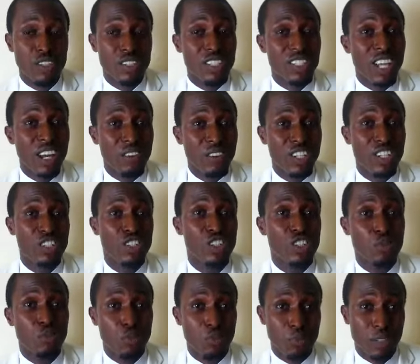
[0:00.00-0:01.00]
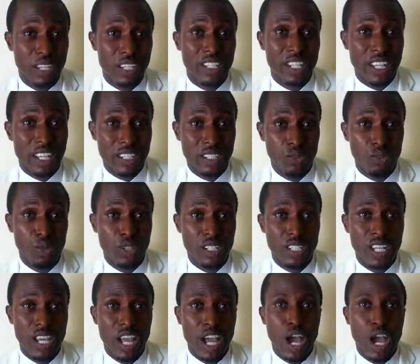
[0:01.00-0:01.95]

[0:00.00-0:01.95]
You see, that relationship will be an healthy one.